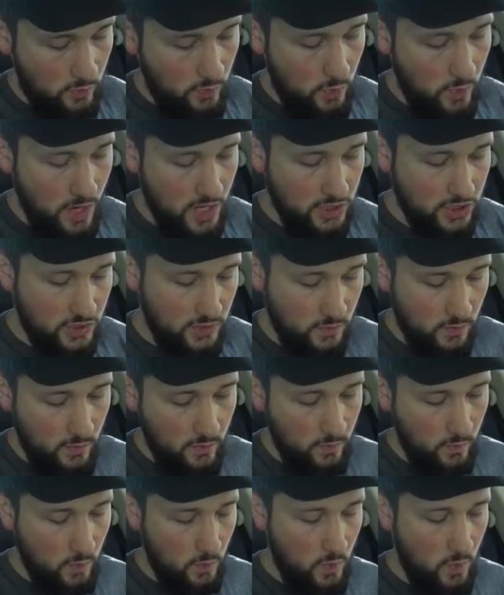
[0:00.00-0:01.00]

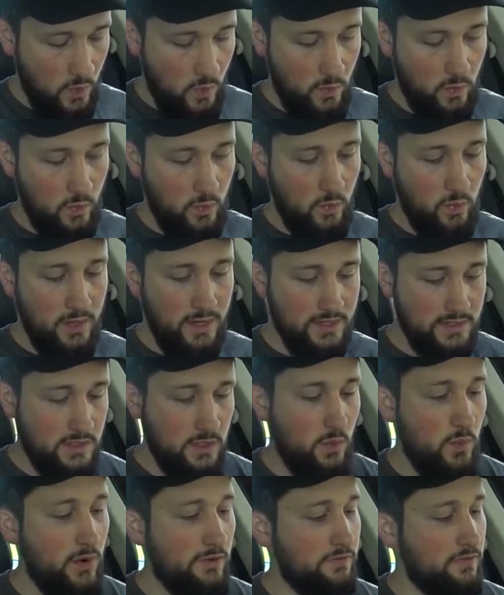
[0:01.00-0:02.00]
question, well, is
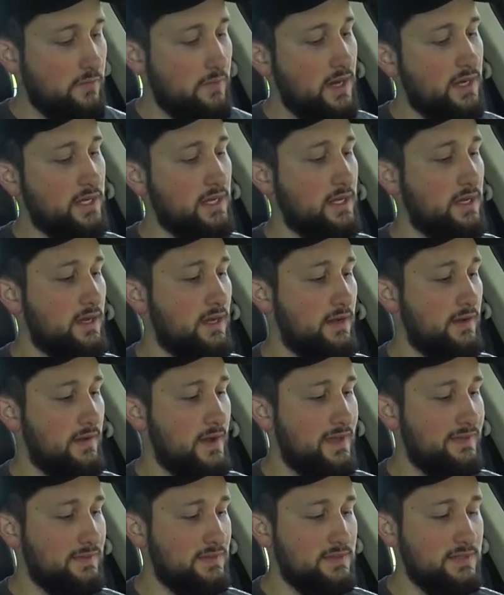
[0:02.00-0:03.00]
it worth the money?
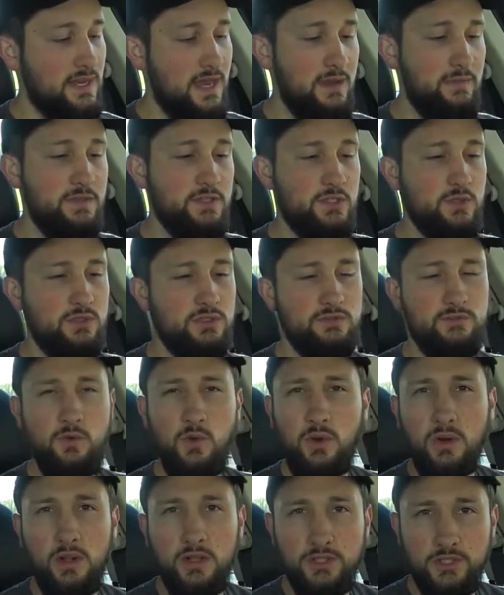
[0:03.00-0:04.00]
At the time, this was
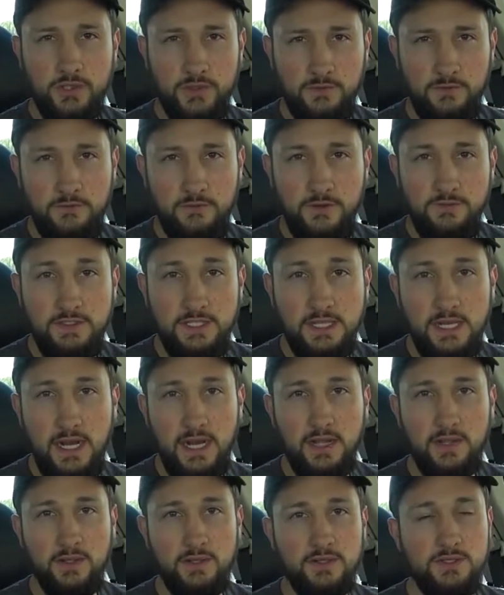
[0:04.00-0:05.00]

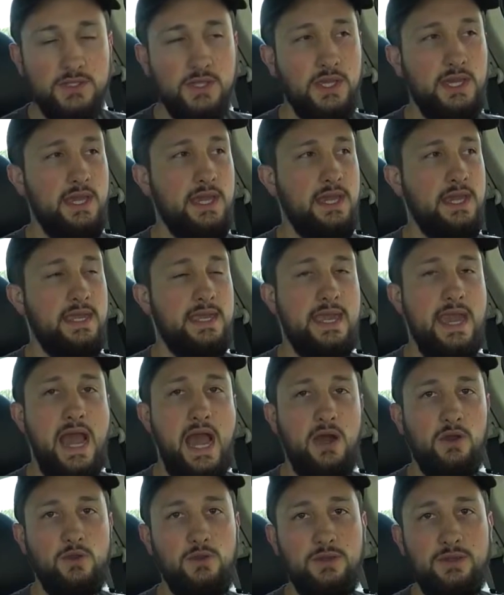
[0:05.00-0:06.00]
$450.
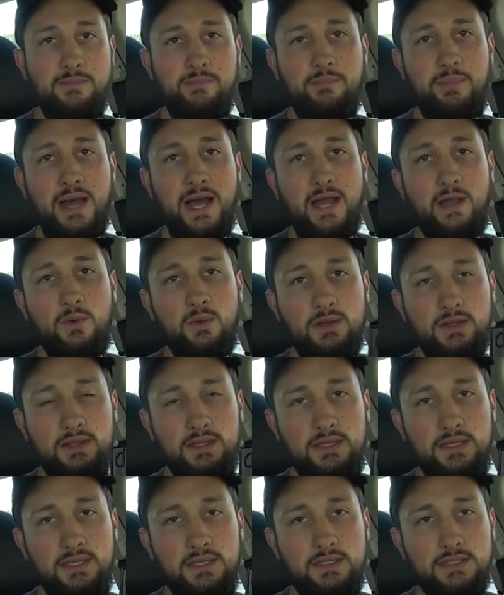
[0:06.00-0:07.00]
Now you can buy one of
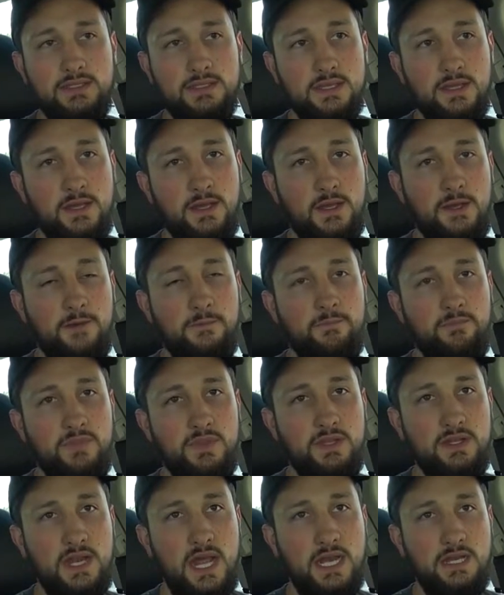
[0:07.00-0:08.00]
these,
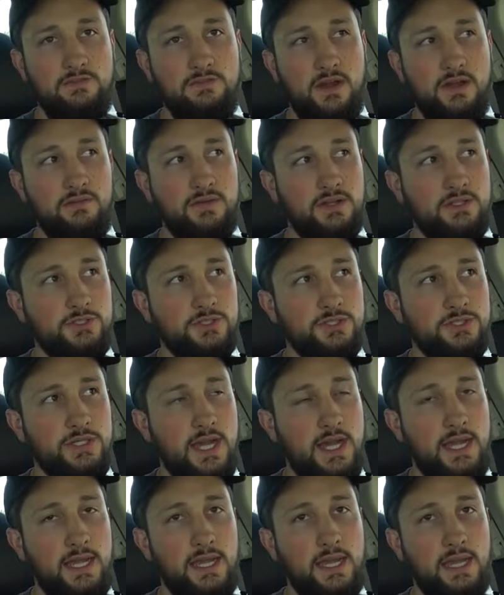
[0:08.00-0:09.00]
the 9500
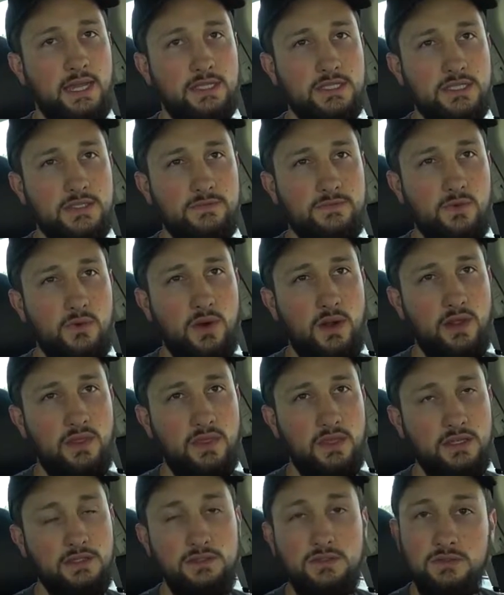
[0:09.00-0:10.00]
IX for, I
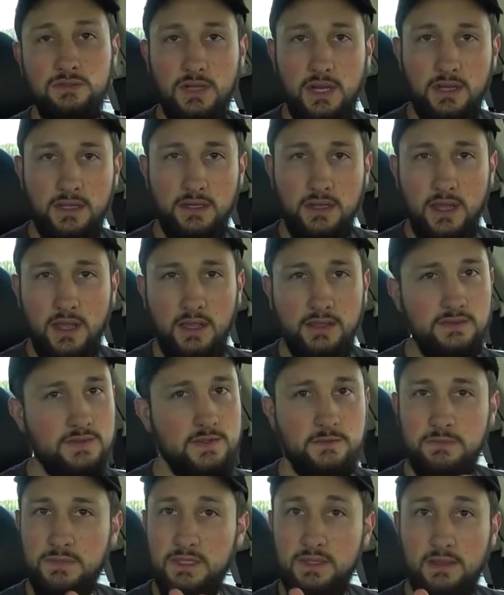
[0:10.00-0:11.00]
think, $299,
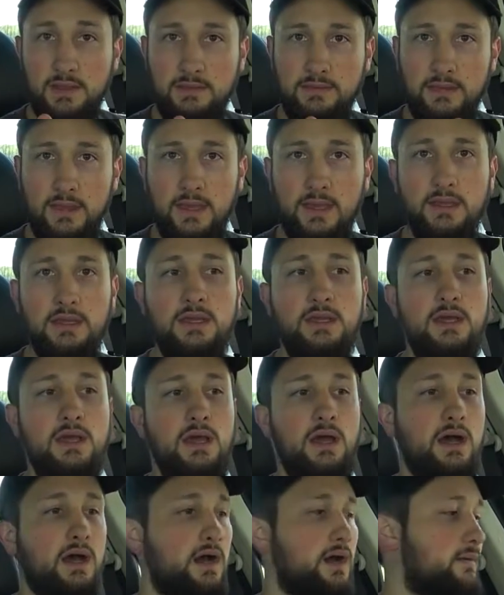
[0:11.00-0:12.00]
something like that.
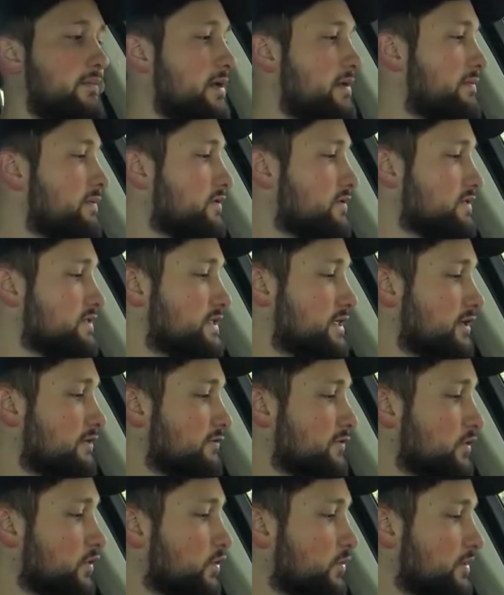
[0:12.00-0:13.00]
Maybe on sale
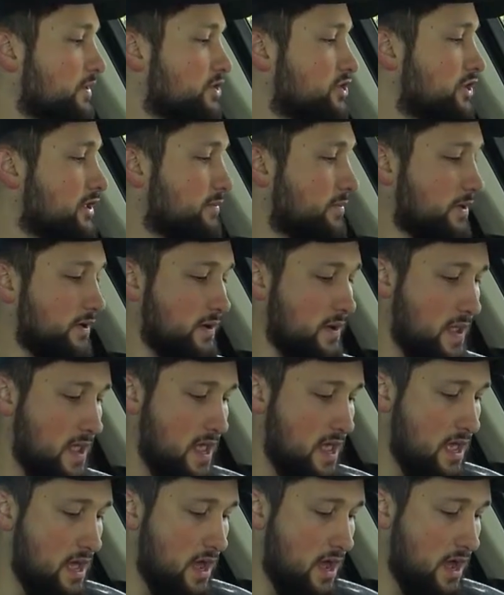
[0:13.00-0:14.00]
for a little bit cheaper.
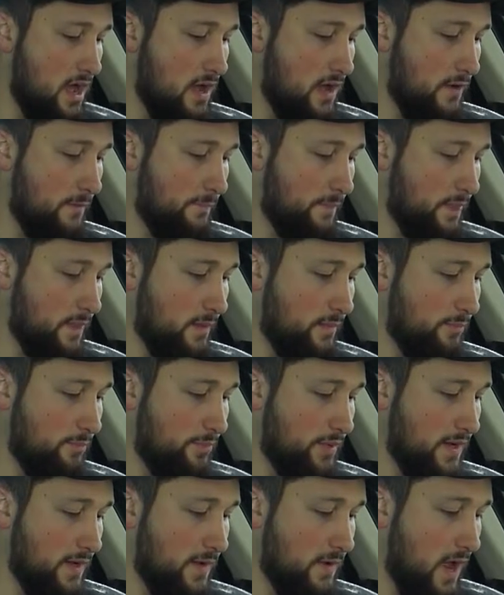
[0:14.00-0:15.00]

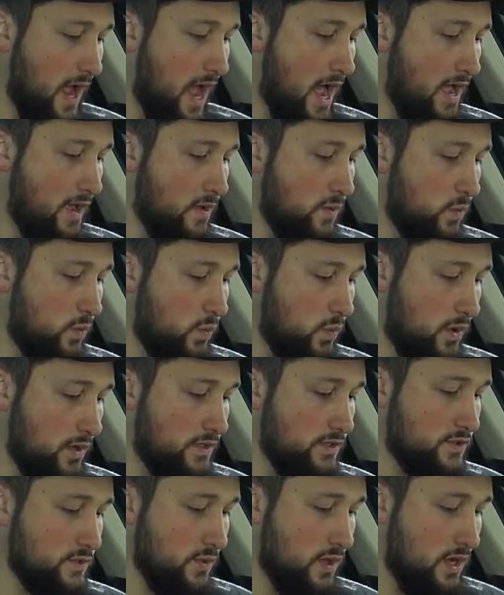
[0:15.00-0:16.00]
But I
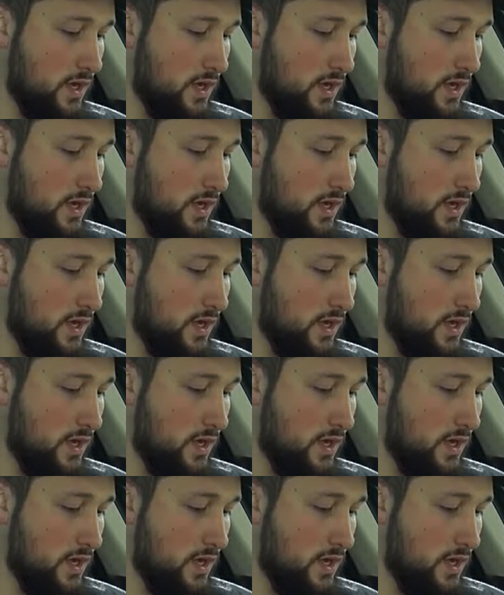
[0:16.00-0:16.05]
was,